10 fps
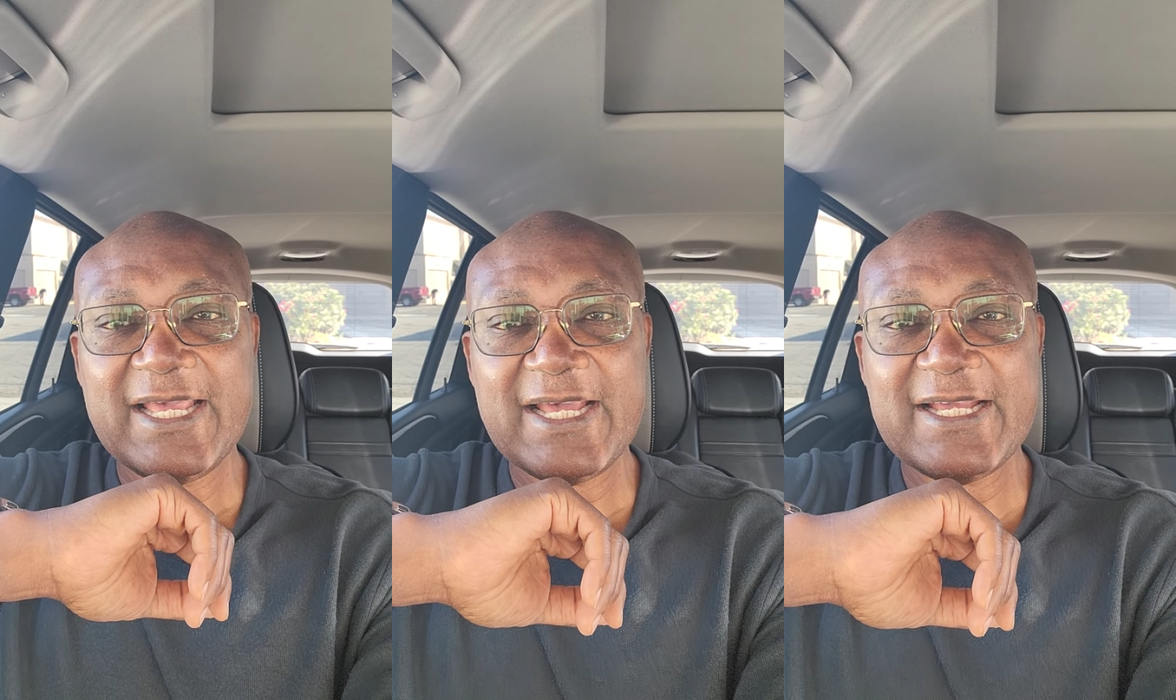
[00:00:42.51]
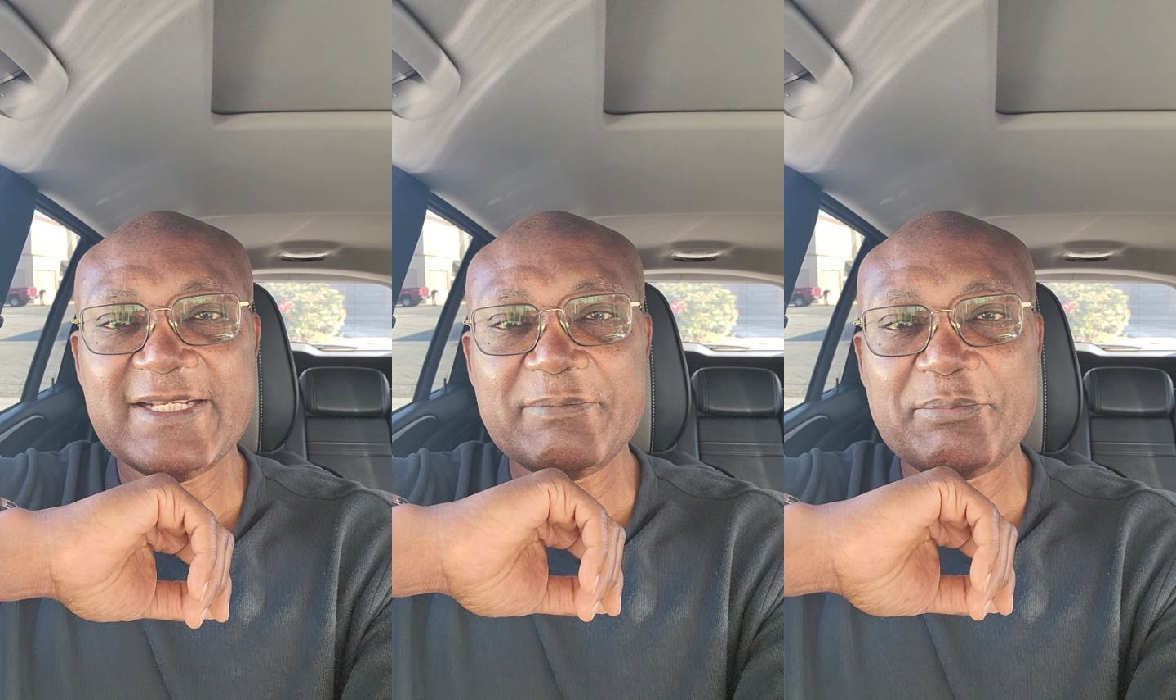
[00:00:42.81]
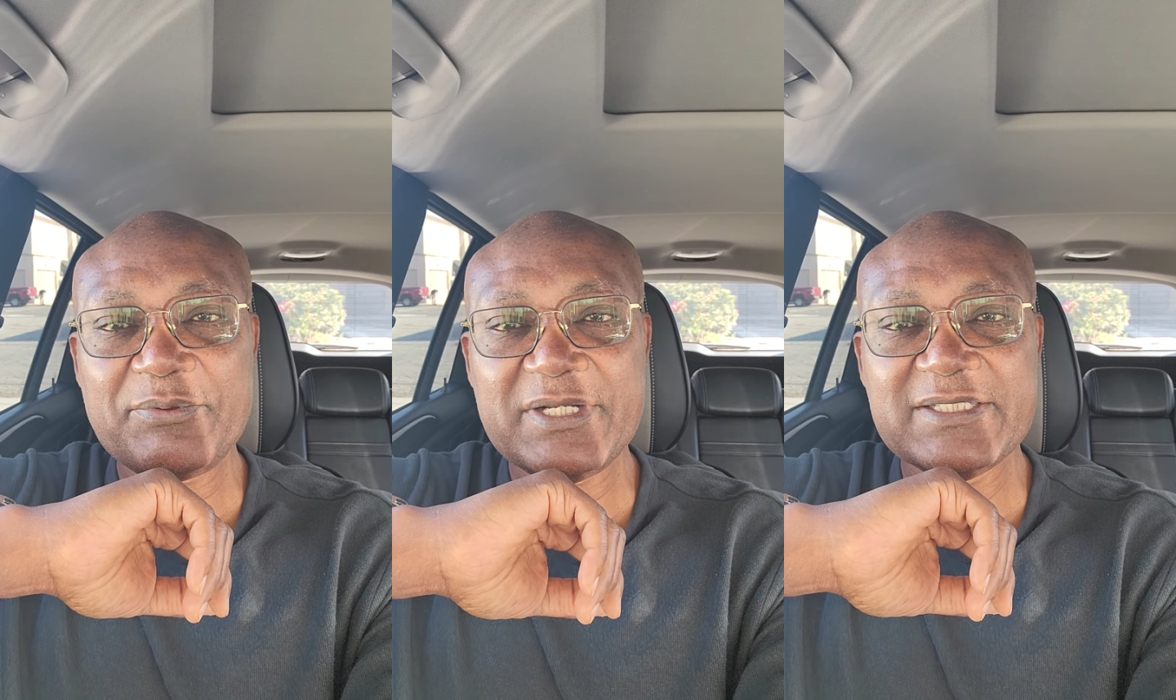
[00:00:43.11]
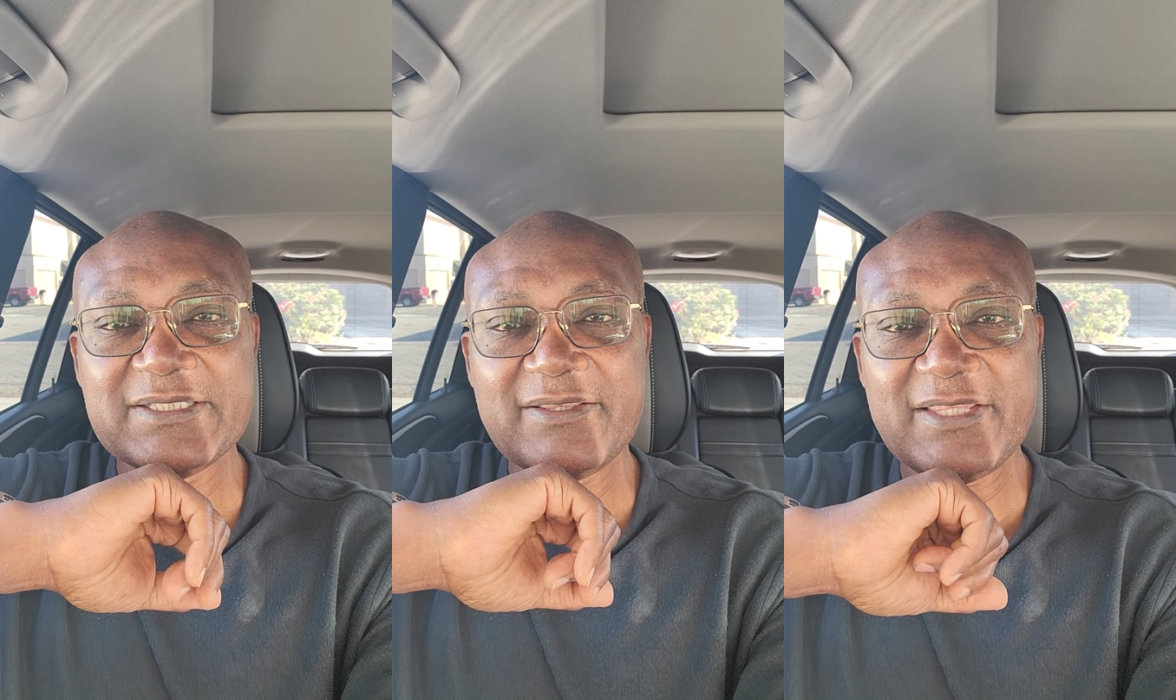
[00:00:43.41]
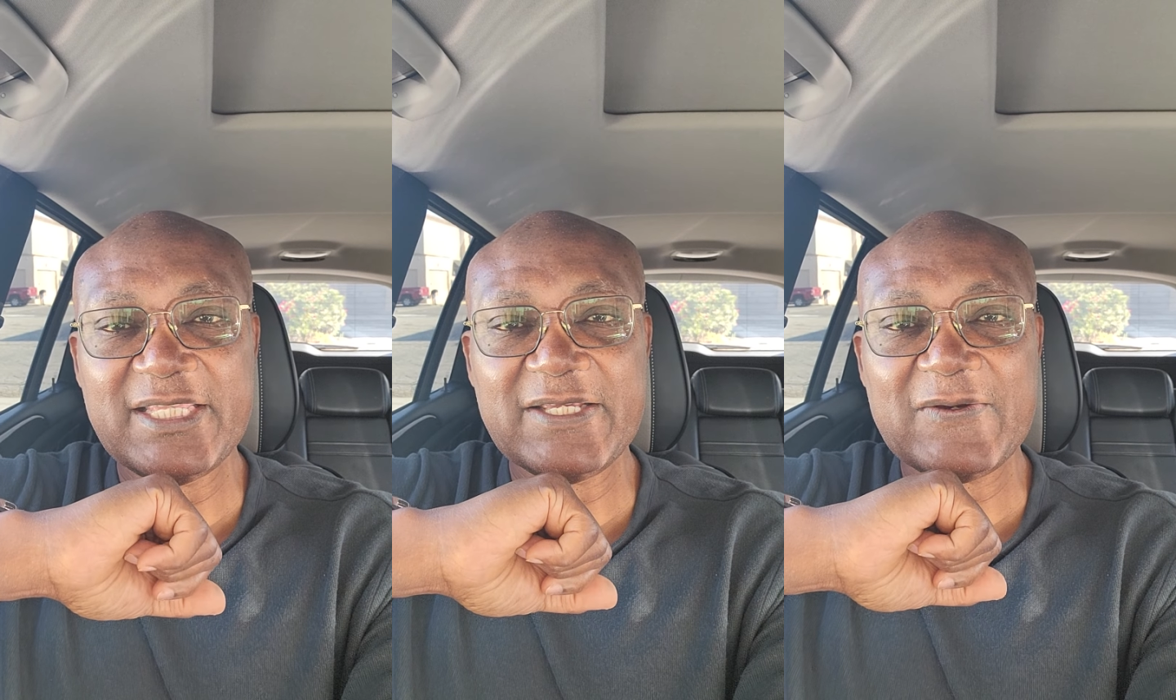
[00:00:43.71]
any praise,
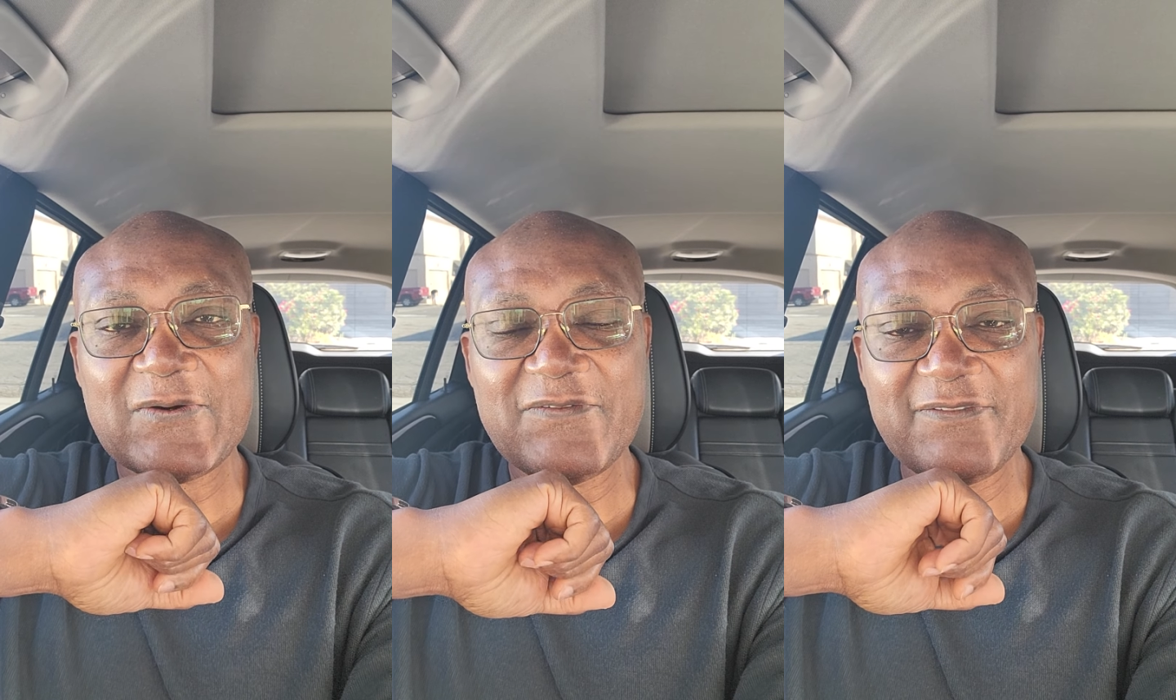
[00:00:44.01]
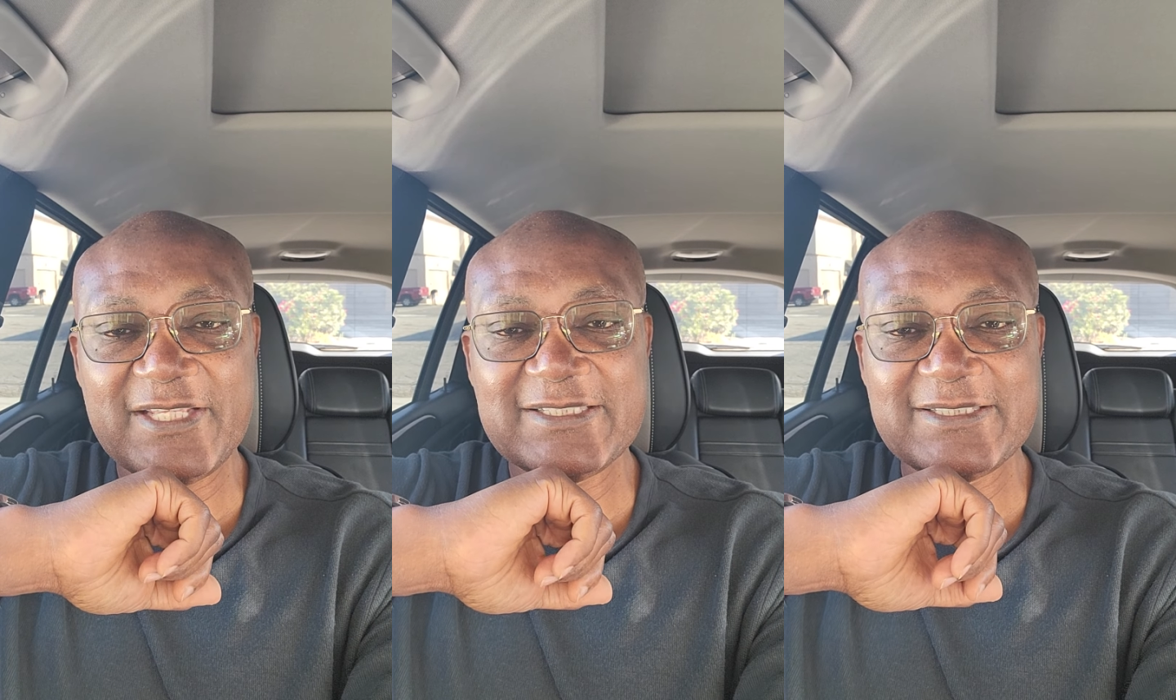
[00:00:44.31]
think on these